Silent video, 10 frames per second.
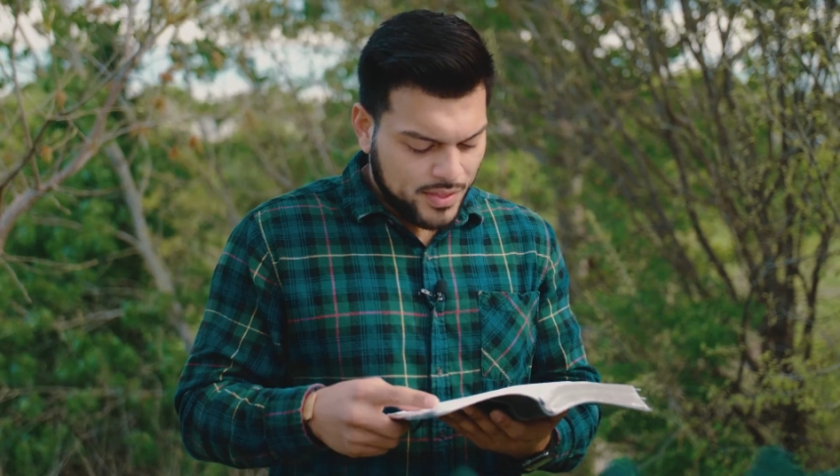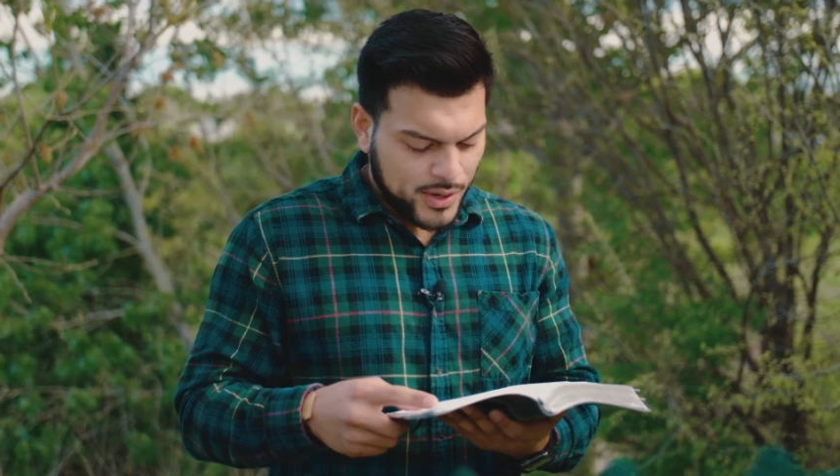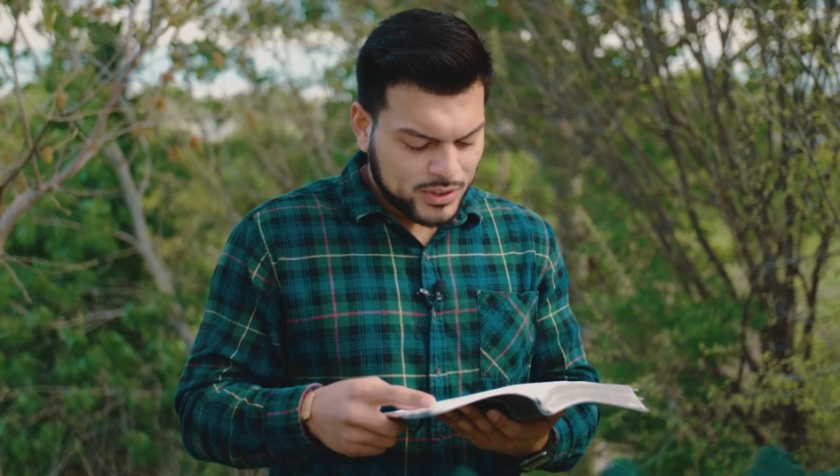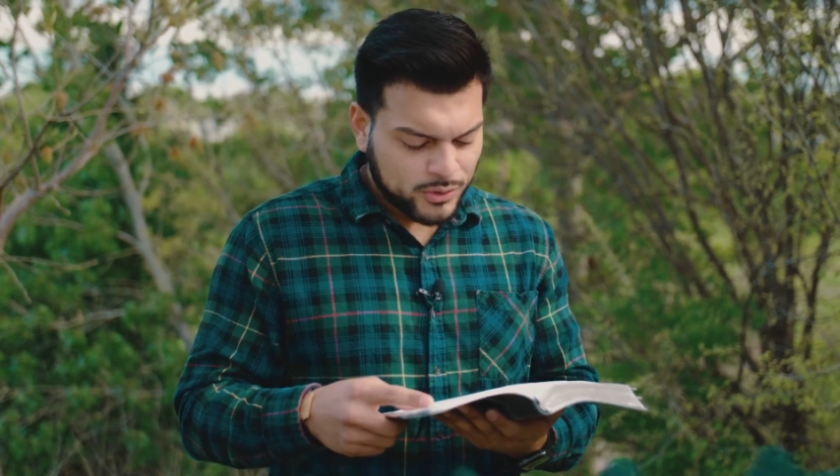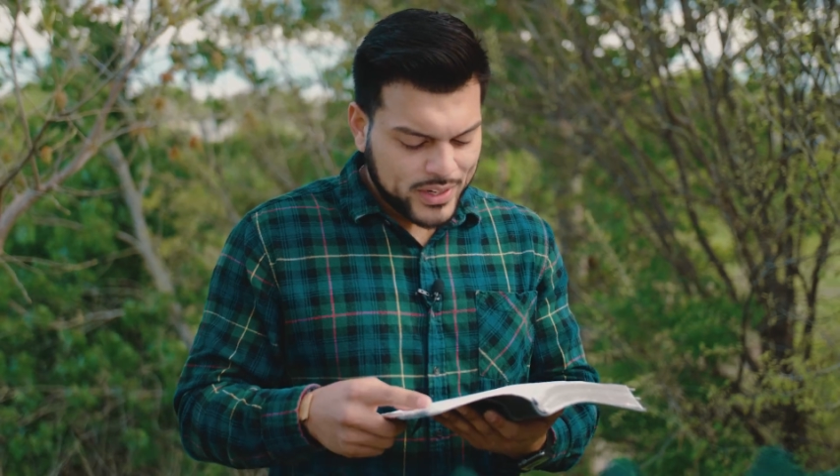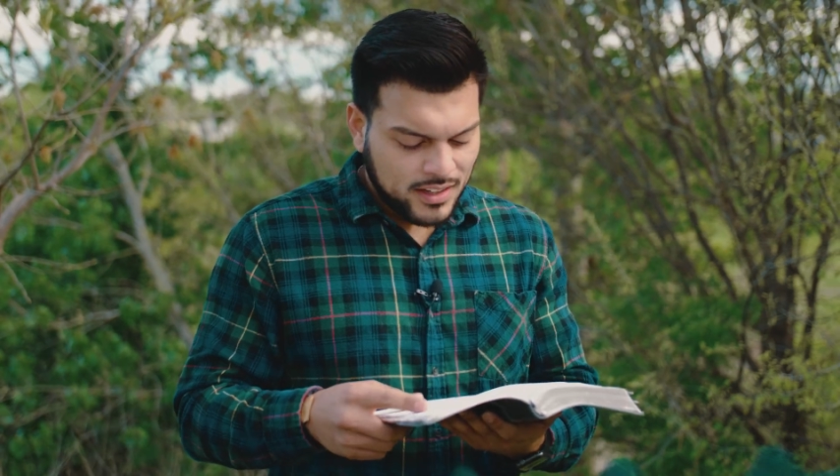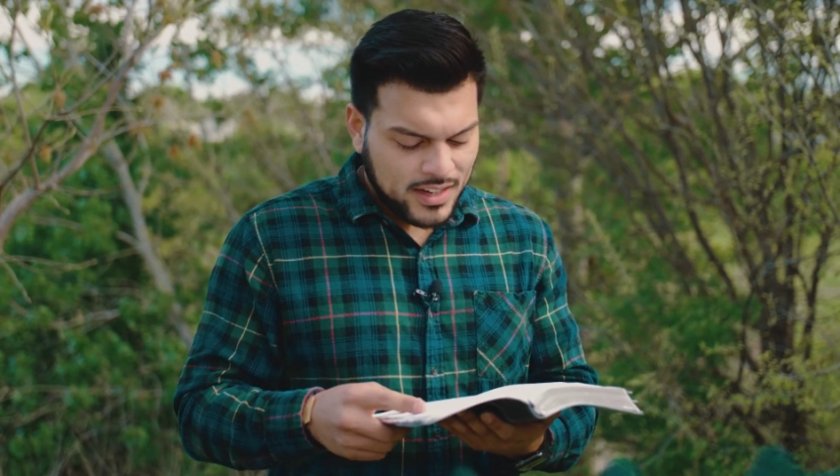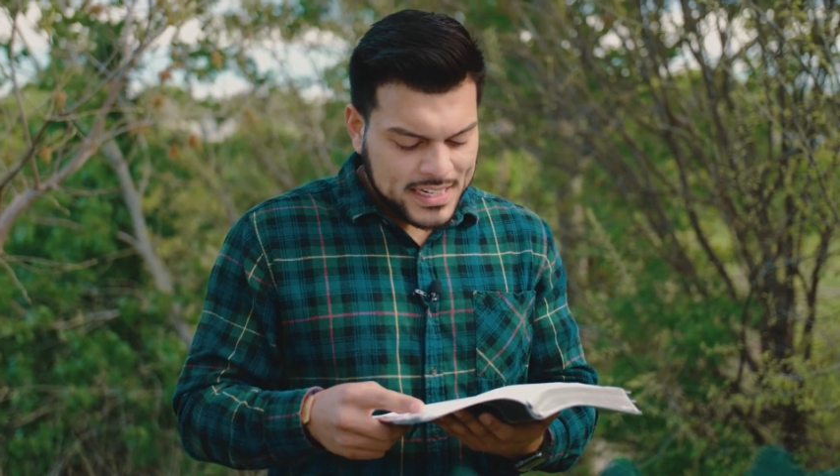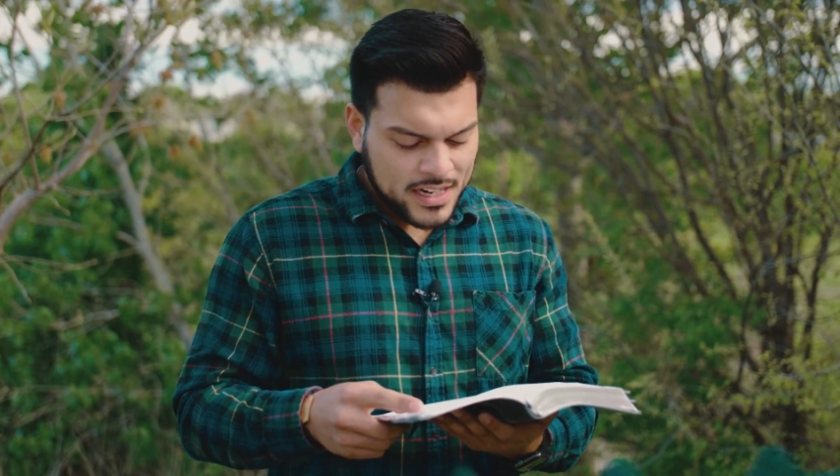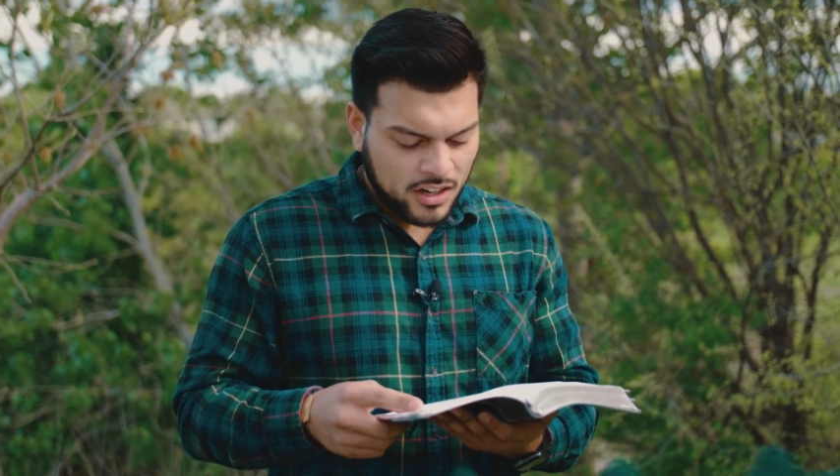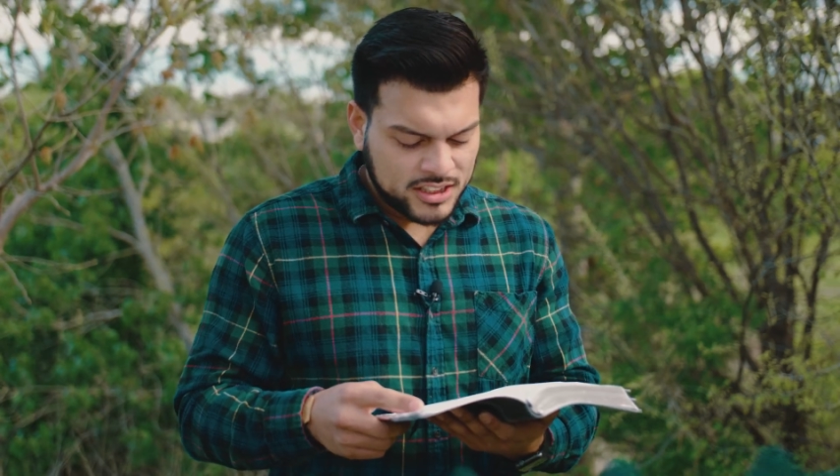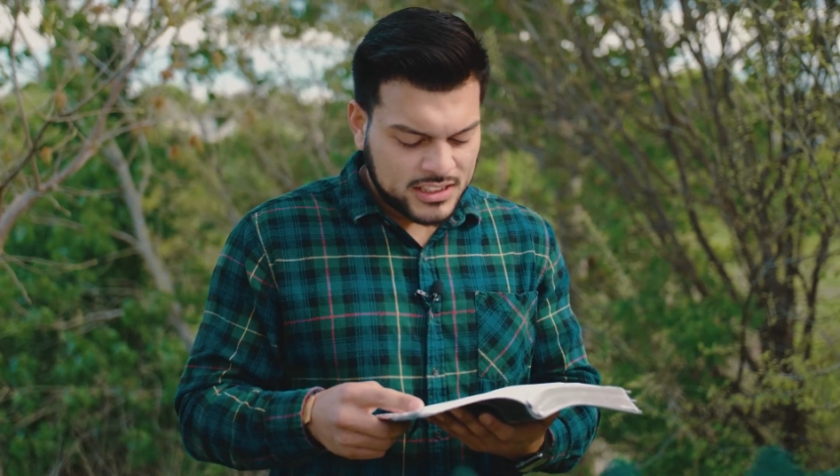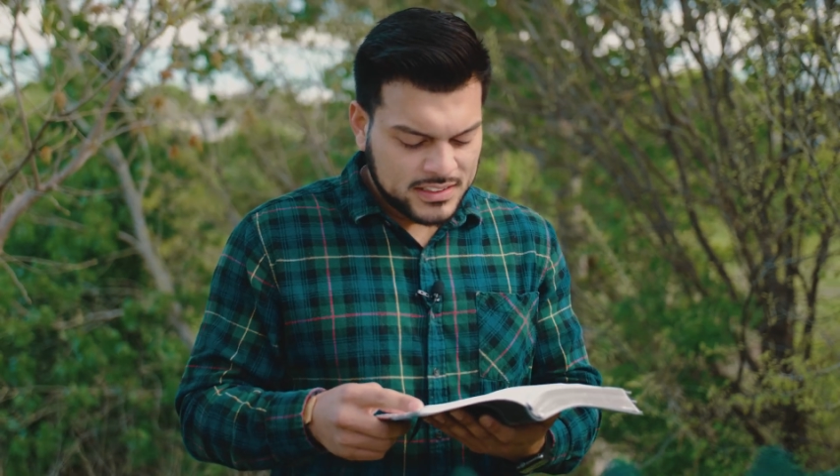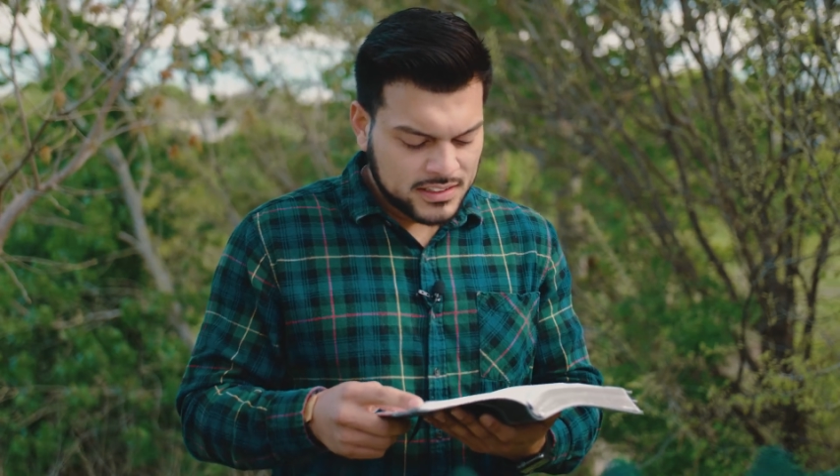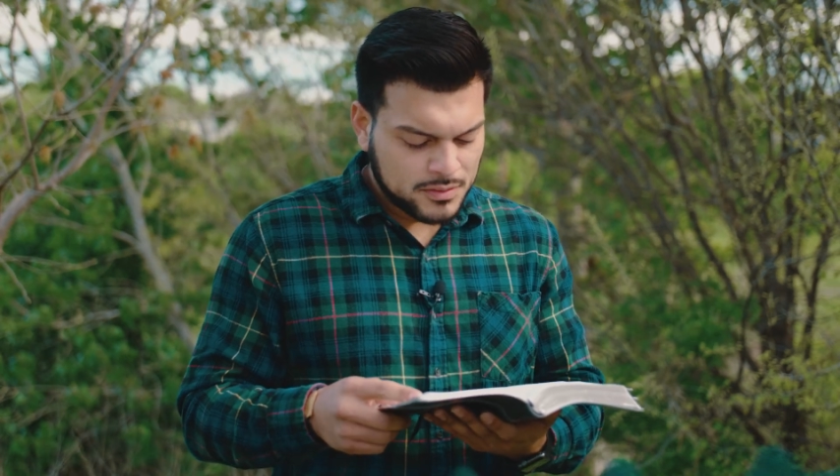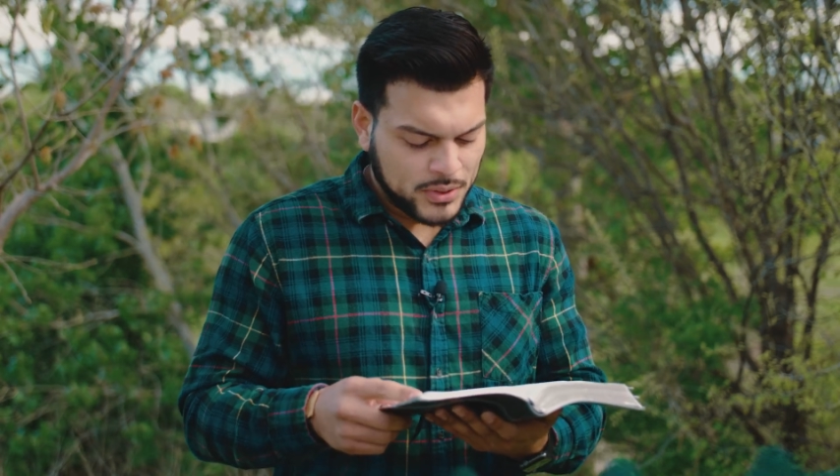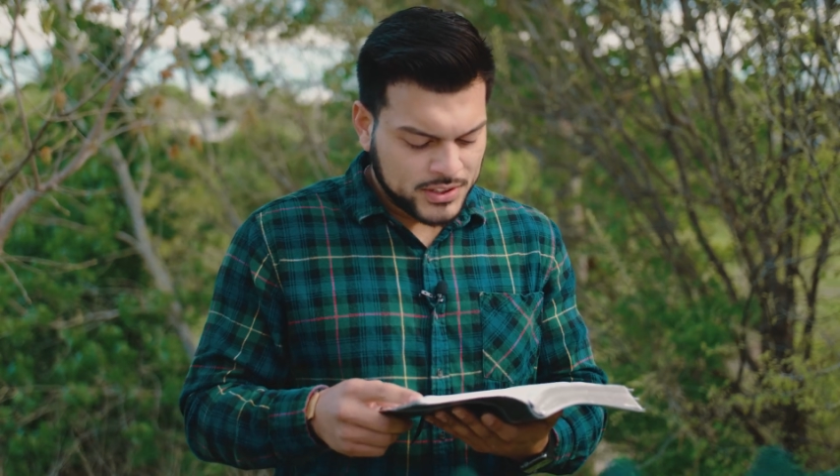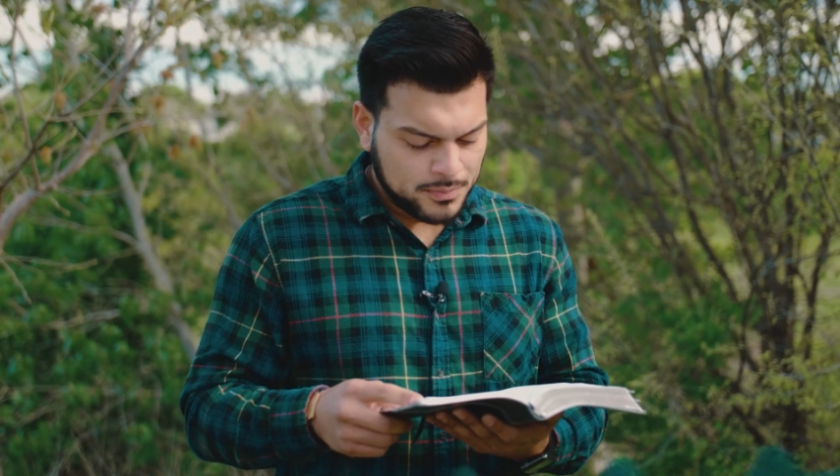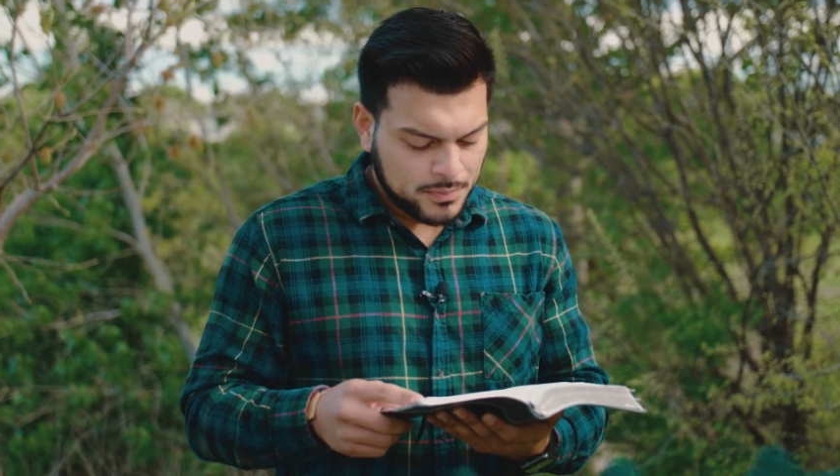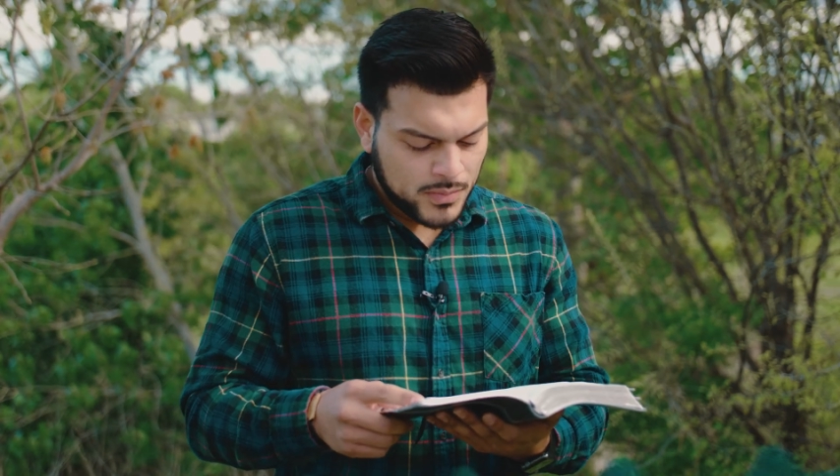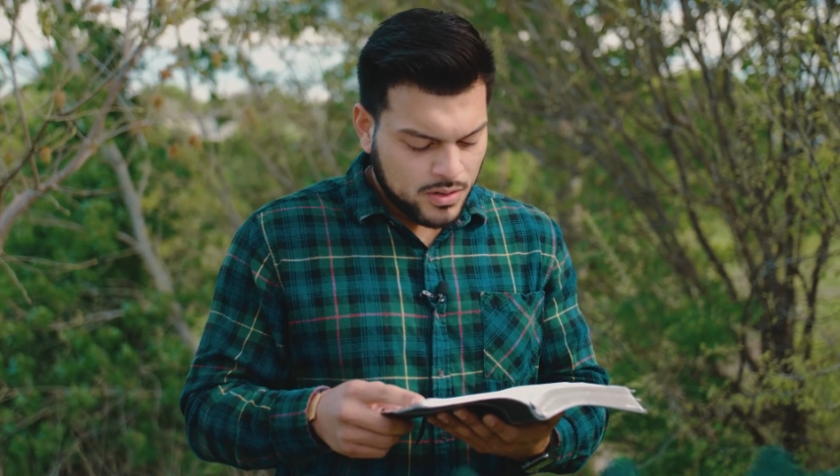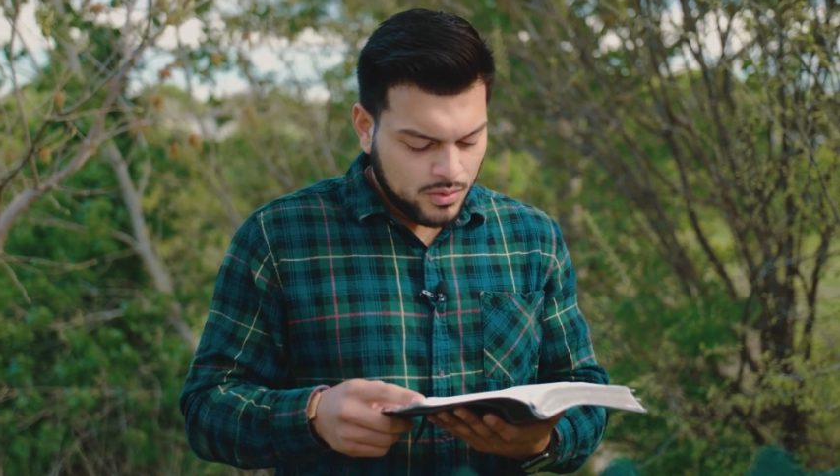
There was reclining on Jesus' bosom